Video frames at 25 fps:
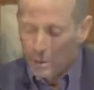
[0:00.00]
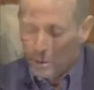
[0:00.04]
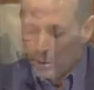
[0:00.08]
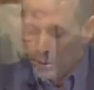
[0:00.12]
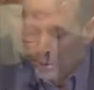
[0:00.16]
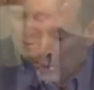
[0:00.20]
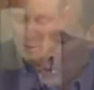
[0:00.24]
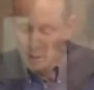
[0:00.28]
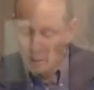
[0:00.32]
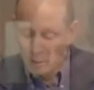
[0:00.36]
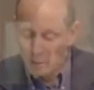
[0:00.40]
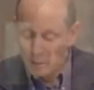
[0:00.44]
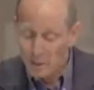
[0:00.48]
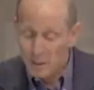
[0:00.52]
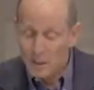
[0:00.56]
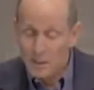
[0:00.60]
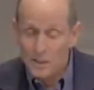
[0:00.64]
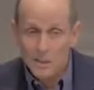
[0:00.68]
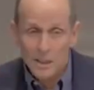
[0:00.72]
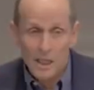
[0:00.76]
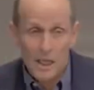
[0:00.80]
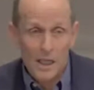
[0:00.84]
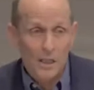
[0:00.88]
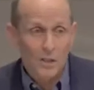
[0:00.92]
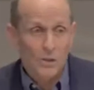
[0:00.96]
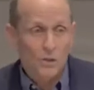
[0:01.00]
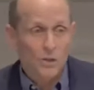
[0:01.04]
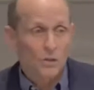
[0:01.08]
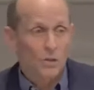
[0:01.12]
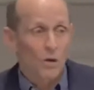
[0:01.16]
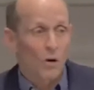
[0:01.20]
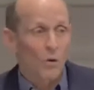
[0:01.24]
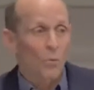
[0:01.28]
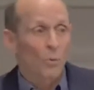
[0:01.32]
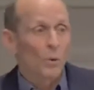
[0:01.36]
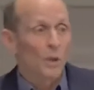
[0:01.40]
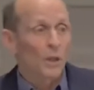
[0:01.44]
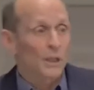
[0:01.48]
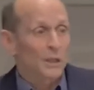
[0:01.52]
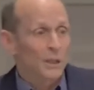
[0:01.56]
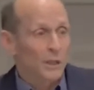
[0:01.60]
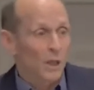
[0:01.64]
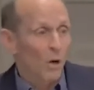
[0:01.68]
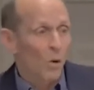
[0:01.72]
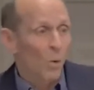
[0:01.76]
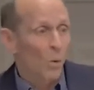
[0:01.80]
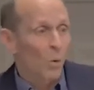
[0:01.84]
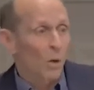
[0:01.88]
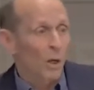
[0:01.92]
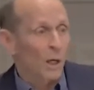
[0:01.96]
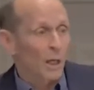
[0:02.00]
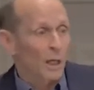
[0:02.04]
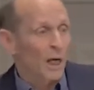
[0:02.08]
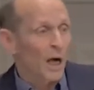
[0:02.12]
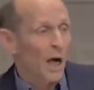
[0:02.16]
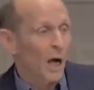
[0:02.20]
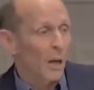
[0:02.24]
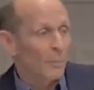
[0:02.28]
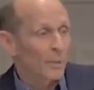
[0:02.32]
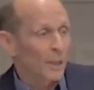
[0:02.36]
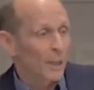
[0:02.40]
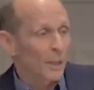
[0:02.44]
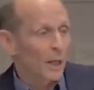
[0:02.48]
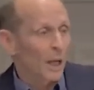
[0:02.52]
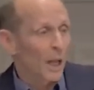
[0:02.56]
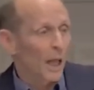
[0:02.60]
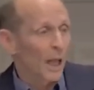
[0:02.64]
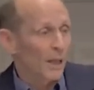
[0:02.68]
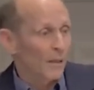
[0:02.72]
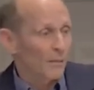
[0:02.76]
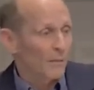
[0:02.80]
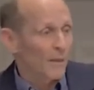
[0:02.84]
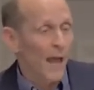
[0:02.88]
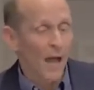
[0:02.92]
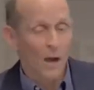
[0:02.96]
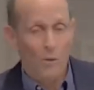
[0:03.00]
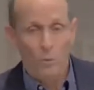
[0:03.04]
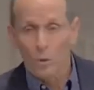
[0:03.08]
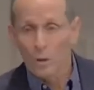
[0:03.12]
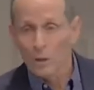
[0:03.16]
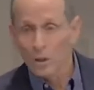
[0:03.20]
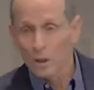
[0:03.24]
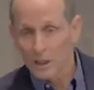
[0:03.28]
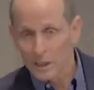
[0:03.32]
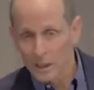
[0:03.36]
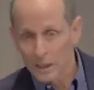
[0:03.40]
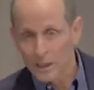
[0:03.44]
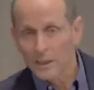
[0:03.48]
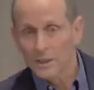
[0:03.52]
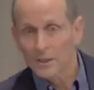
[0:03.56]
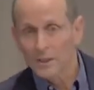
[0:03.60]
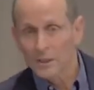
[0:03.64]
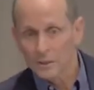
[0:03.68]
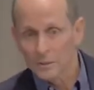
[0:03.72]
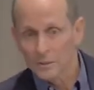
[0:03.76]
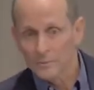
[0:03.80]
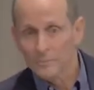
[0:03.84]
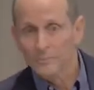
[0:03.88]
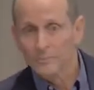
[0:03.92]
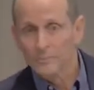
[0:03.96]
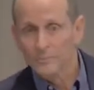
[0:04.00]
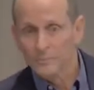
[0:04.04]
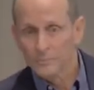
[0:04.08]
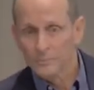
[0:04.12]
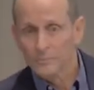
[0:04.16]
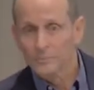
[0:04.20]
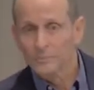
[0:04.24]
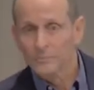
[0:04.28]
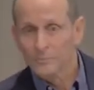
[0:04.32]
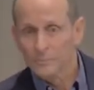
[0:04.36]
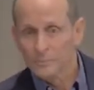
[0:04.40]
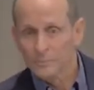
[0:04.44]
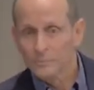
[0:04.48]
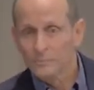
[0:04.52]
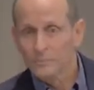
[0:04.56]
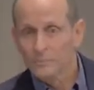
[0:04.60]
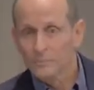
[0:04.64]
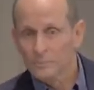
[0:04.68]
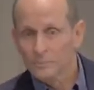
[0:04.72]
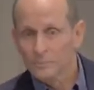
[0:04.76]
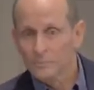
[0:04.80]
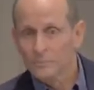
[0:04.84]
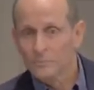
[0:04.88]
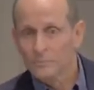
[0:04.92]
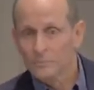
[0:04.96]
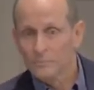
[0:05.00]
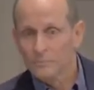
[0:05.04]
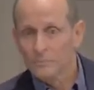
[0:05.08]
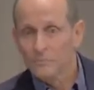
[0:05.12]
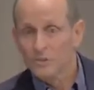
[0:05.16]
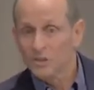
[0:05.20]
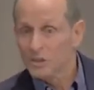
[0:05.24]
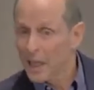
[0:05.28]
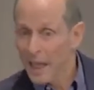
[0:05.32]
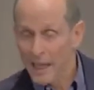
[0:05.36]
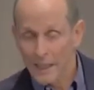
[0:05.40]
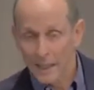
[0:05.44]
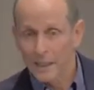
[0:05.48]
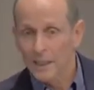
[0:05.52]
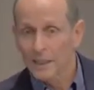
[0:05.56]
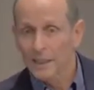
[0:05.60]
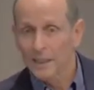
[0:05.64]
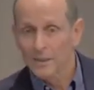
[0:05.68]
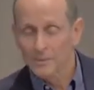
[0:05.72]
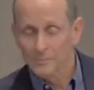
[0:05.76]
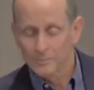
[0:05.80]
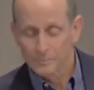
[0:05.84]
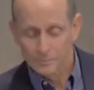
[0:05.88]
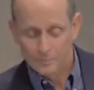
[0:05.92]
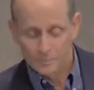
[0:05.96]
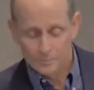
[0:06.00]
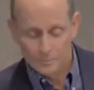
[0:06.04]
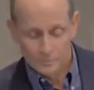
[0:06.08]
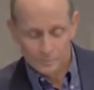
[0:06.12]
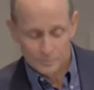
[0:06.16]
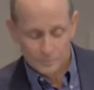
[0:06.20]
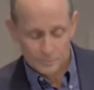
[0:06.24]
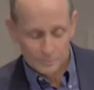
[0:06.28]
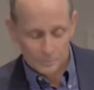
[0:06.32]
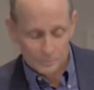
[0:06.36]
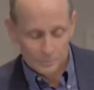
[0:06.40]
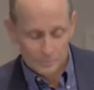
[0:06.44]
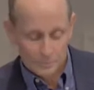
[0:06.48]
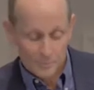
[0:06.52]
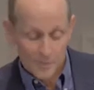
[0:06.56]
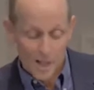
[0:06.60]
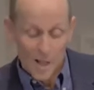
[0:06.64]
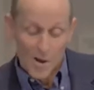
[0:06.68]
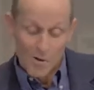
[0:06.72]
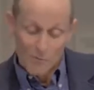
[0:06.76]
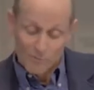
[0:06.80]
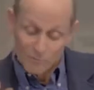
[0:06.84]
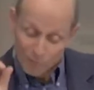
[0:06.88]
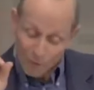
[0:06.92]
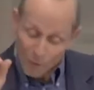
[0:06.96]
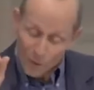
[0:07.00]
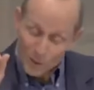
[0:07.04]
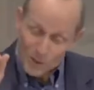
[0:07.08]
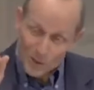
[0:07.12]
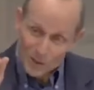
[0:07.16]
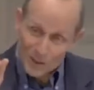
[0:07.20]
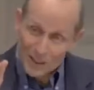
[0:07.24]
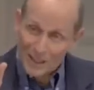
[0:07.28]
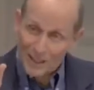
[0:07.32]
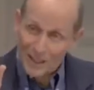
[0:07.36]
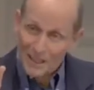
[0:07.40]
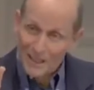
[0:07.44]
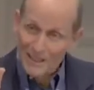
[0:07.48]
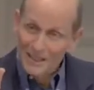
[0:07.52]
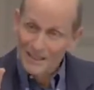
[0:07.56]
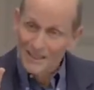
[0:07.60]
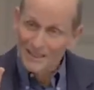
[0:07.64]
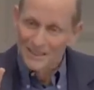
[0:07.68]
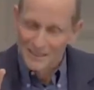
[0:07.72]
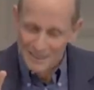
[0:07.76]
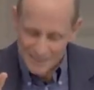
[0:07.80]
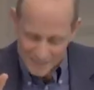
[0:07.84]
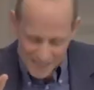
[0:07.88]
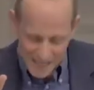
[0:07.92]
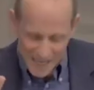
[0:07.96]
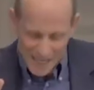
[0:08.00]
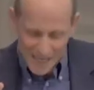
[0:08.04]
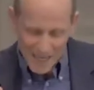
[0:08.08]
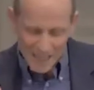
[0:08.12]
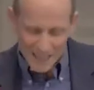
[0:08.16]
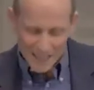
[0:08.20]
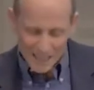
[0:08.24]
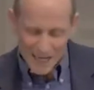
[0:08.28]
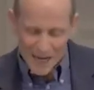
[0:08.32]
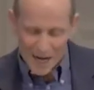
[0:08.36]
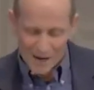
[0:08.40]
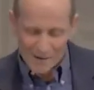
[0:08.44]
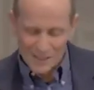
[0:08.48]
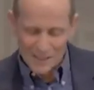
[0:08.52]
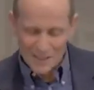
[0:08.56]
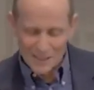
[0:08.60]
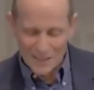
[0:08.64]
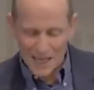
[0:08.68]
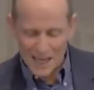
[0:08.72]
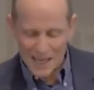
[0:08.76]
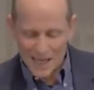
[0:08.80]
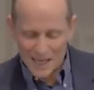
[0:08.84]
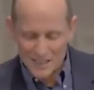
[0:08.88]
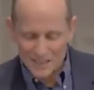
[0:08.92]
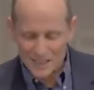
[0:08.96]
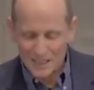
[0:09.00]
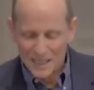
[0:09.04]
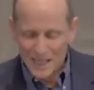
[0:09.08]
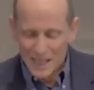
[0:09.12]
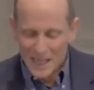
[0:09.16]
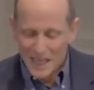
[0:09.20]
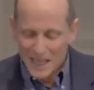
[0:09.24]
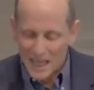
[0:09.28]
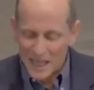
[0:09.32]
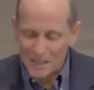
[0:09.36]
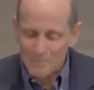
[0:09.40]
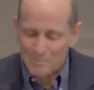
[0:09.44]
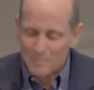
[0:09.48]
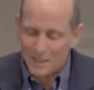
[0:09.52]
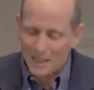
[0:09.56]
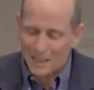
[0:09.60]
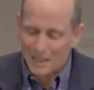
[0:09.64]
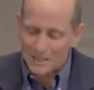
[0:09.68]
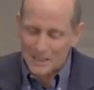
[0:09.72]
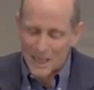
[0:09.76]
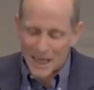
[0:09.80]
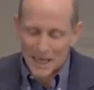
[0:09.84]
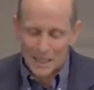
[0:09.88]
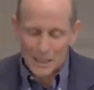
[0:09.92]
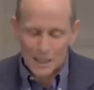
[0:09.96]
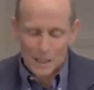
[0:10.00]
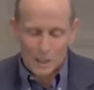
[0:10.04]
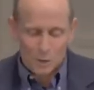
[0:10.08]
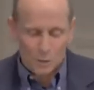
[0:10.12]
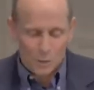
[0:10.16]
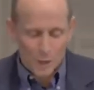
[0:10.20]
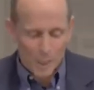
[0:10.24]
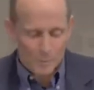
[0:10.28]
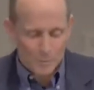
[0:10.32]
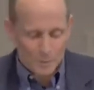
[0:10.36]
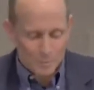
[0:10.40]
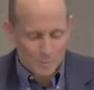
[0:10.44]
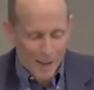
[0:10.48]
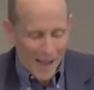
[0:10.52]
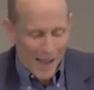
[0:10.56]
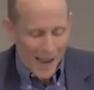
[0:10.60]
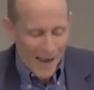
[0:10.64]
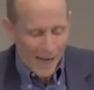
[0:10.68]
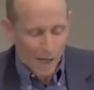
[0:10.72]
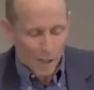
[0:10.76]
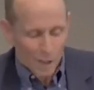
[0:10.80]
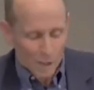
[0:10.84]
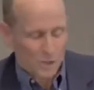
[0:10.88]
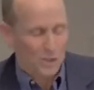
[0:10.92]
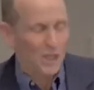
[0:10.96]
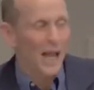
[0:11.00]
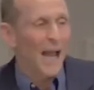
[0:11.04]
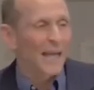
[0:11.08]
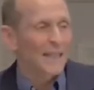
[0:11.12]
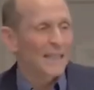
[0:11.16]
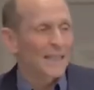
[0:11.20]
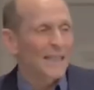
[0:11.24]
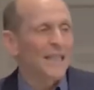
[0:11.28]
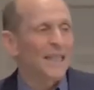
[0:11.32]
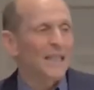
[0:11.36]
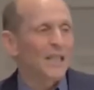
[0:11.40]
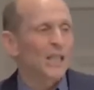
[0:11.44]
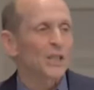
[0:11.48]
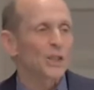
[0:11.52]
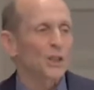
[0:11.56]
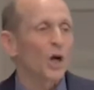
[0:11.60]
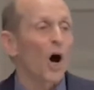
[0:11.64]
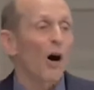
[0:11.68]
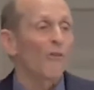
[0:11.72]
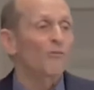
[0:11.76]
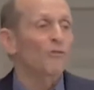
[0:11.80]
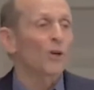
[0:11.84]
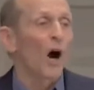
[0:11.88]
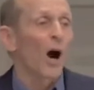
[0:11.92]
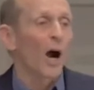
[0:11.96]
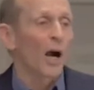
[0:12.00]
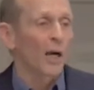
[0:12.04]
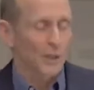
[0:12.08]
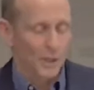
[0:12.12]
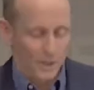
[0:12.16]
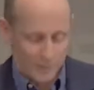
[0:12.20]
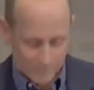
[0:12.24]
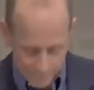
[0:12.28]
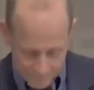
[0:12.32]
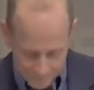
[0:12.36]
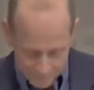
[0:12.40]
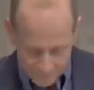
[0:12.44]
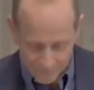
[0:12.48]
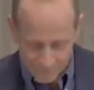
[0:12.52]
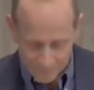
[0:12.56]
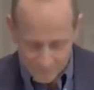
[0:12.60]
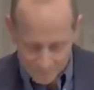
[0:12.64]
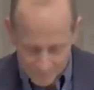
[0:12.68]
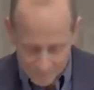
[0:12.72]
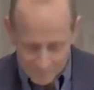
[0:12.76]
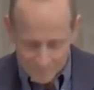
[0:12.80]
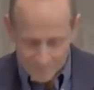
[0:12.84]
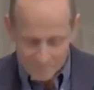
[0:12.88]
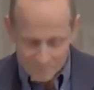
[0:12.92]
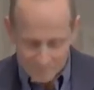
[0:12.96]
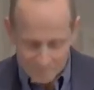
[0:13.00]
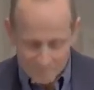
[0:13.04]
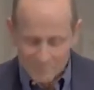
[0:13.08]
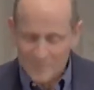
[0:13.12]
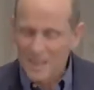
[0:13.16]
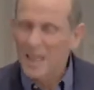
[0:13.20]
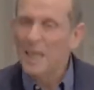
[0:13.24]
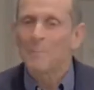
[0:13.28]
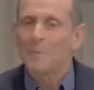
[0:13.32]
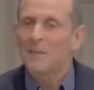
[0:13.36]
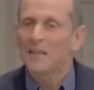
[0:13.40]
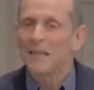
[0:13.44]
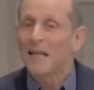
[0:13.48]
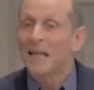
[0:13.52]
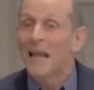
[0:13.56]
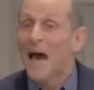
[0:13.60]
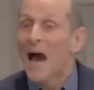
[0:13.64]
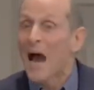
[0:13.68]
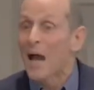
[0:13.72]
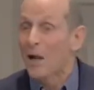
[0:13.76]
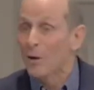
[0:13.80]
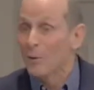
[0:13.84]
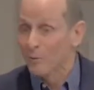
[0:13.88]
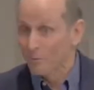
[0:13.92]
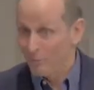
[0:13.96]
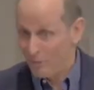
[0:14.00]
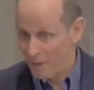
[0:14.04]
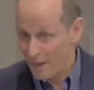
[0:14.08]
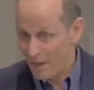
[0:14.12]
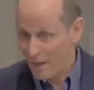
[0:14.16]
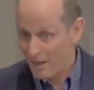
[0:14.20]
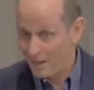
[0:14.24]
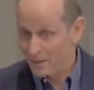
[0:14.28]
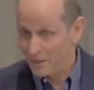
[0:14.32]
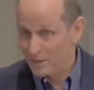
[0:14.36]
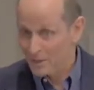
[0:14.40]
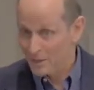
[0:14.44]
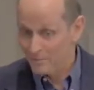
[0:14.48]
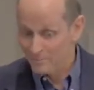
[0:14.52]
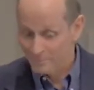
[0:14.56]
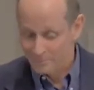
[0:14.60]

Now, in these days, you don't really know where a comment like that will lead, sadly. Fortunately, in Larry's case, it meant daily trips by our site in his golf cart, keeping an eye on things.